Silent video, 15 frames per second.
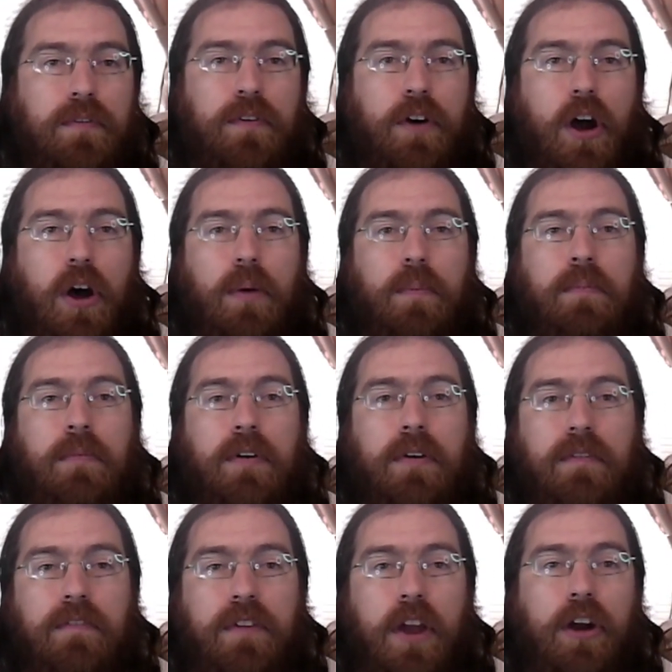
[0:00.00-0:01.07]
from
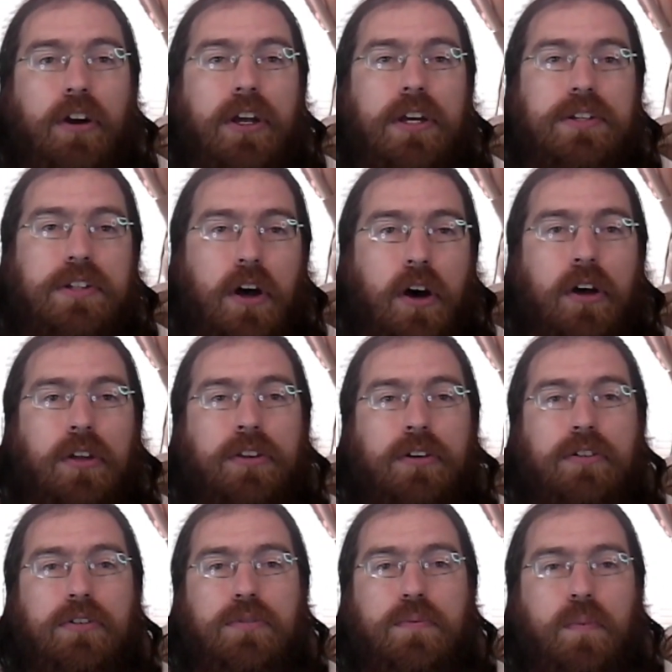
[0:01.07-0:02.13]
various
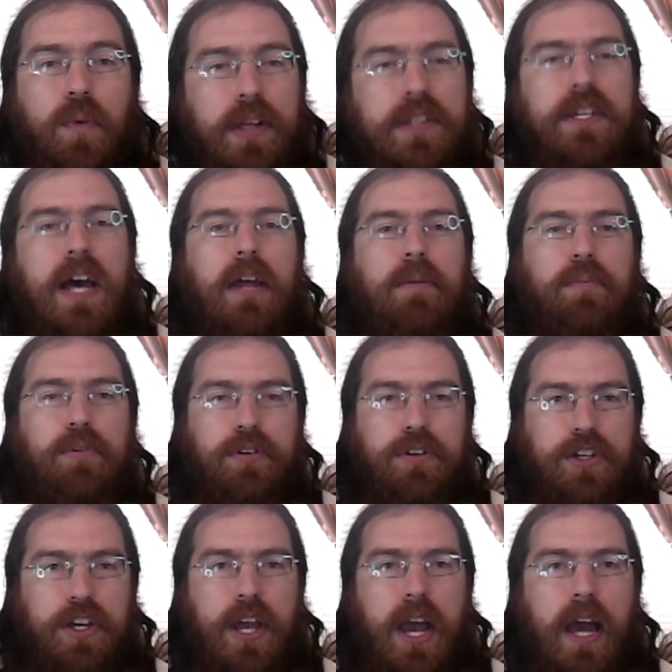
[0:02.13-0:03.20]
authors, what signed
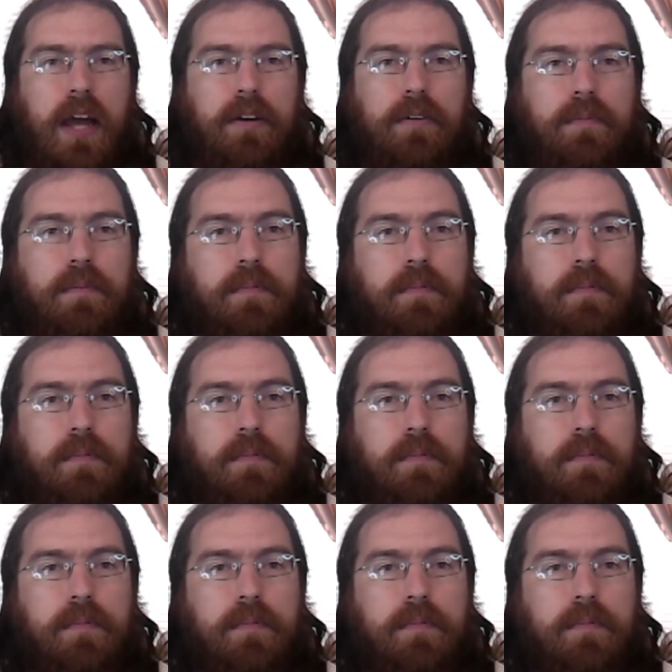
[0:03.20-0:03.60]
books you got.